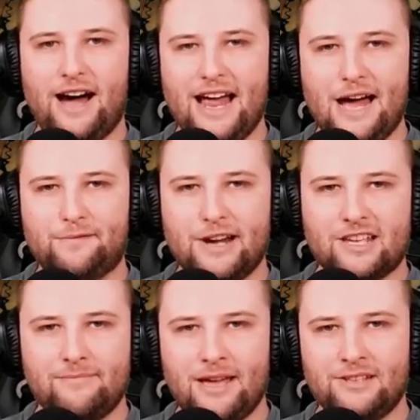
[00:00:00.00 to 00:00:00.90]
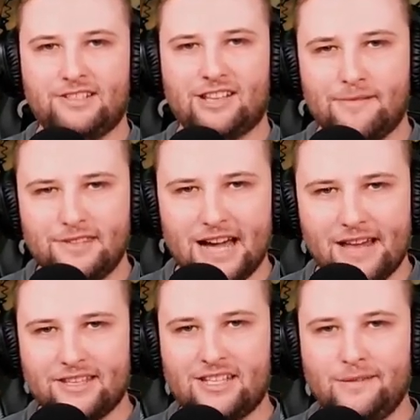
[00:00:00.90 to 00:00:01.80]
I have recommended some of the
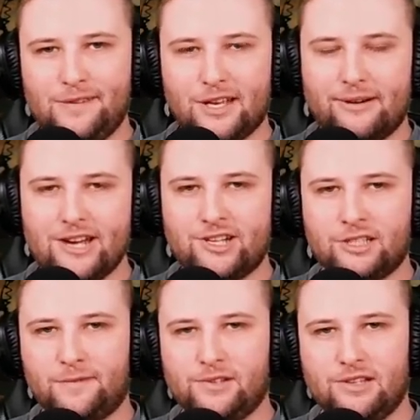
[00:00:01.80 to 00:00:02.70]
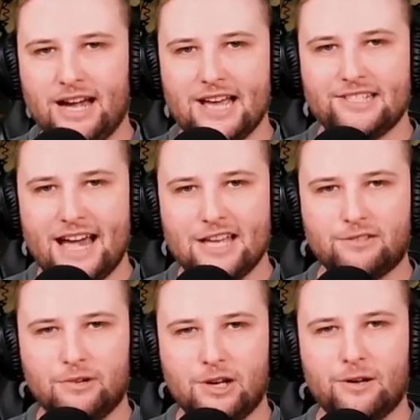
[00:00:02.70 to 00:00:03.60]
other configurations for you guys
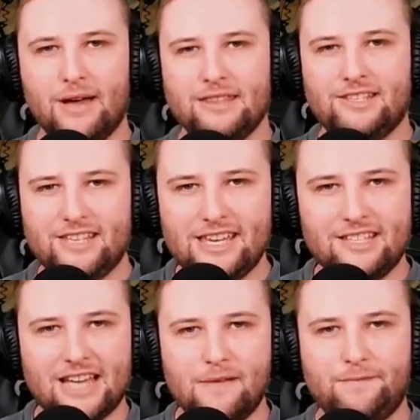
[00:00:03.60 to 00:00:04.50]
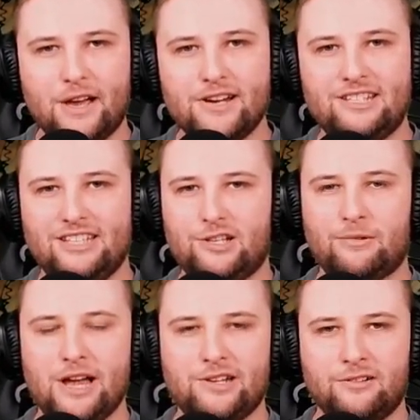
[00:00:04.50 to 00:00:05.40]
as well. This is a very
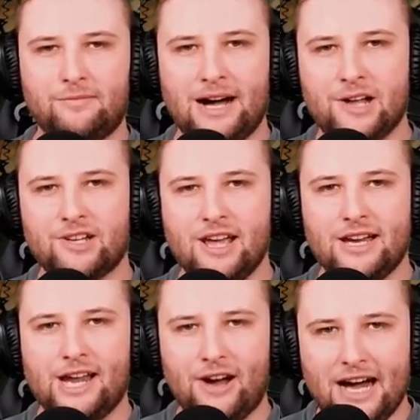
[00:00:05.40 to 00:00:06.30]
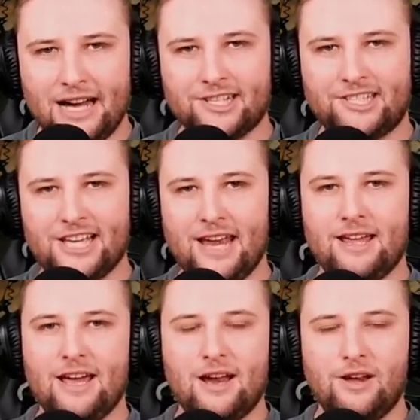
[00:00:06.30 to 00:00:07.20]
situational march. Now, I understand
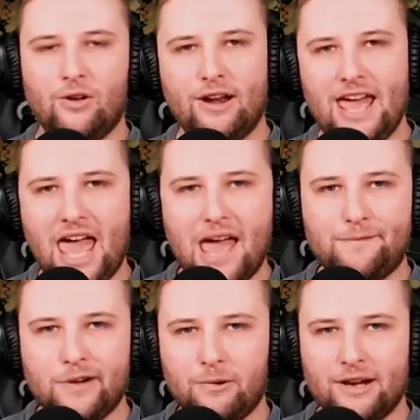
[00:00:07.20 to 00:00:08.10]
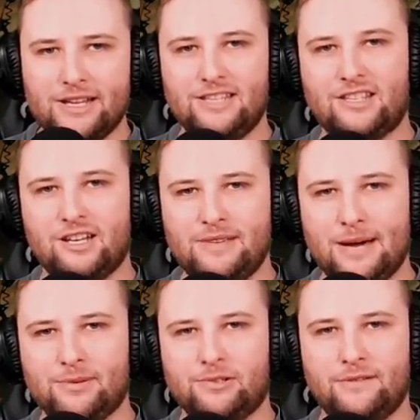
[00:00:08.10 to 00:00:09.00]
not everyone is going to be
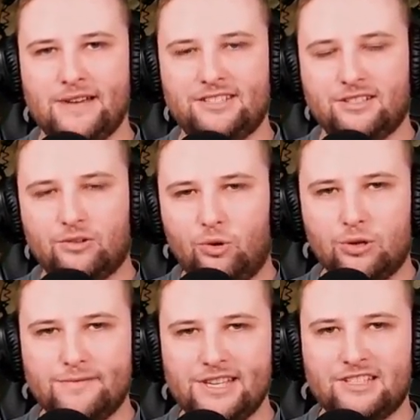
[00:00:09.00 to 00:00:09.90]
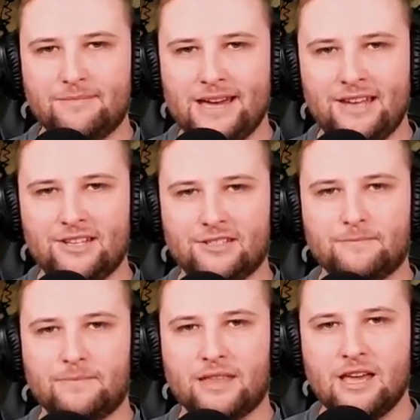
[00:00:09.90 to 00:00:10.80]
able to invest in all of these commanders,
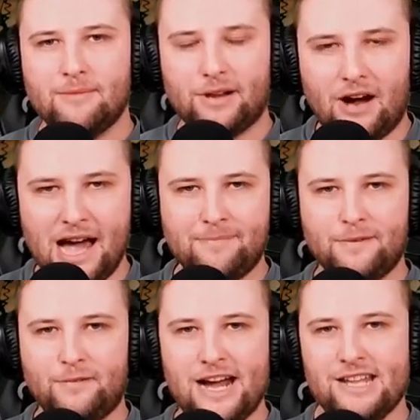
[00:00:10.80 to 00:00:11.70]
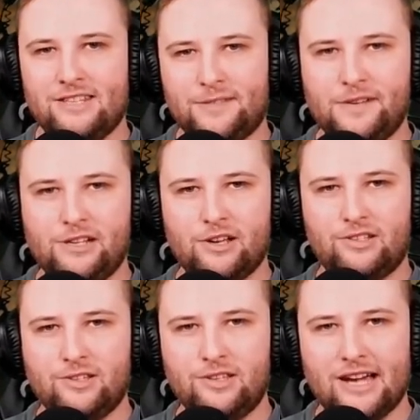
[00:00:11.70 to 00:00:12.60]
but I am providing this video
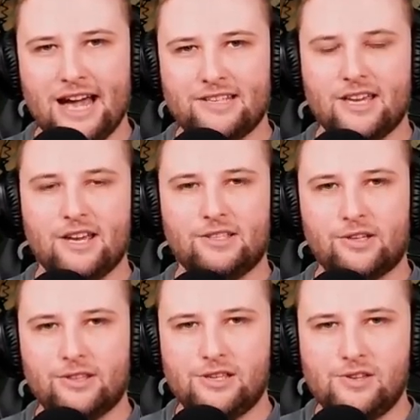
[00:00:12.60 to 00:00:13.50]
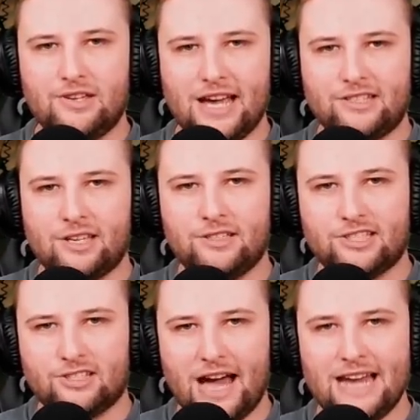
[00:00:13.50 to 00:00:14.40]
to you guys so that you guys can
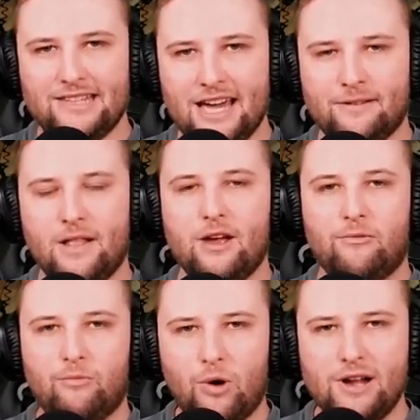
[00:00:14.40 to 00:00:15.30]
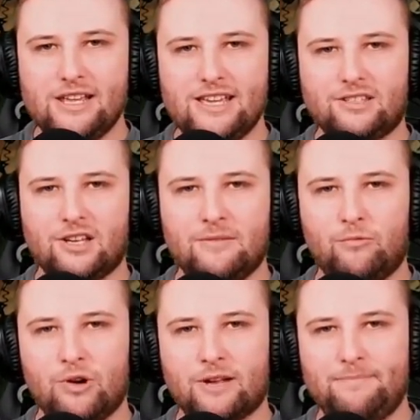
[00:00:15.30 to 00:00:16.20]
decide then what is going to
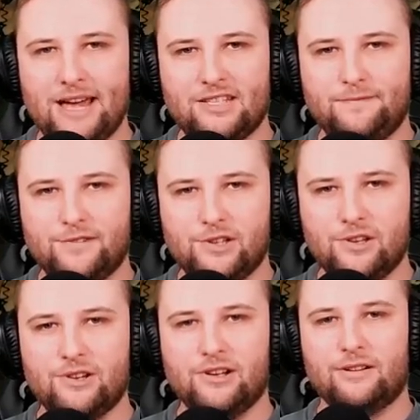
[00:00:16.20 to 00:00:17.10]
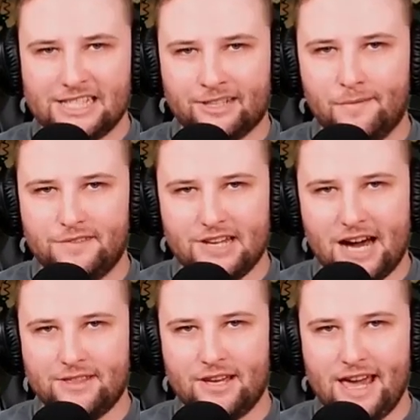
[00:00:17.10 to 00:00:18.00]
work best for you. Now, some of the
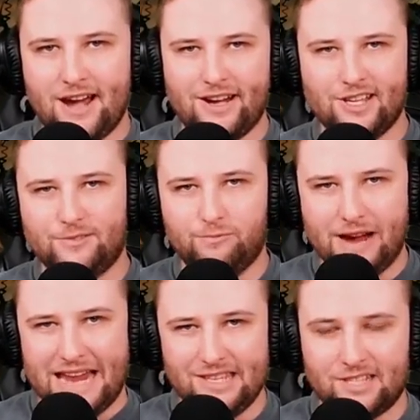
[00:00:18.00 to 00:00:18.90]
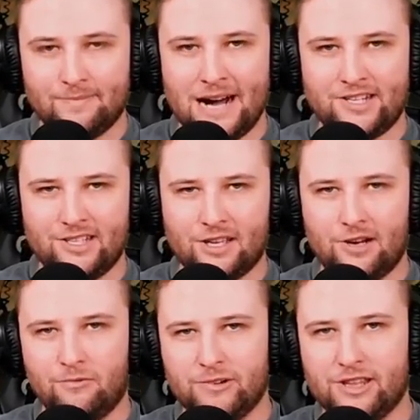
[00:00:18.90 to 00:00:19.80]
other areas where this march is going
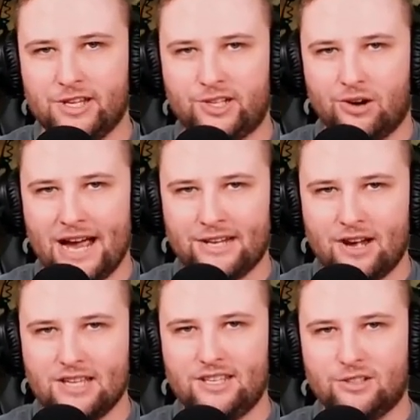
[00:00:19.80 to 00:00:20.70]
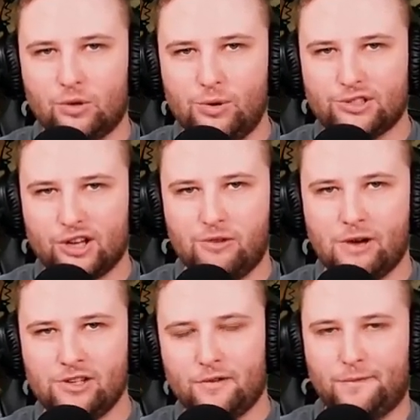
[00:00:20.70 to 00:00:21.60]
to really shine, guys, is also
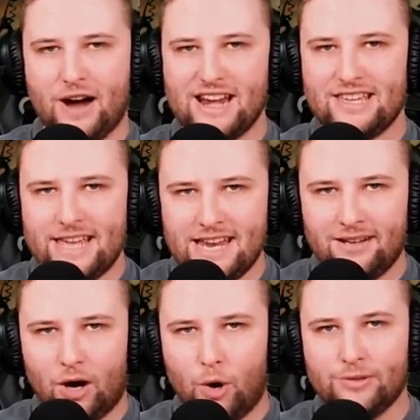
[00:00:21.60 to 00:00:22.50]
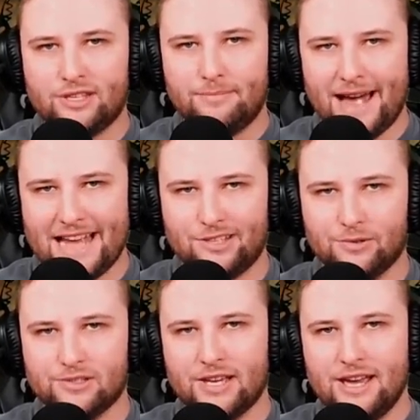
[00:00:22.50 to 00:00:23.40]
when you're fighting in altar
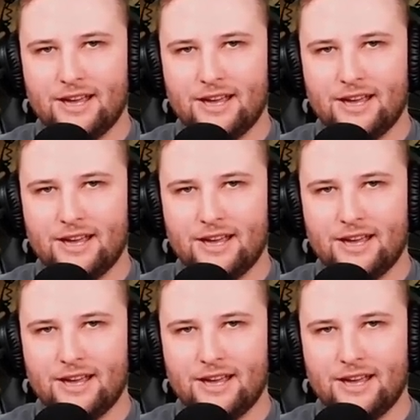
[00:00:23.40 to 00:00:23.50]
battles.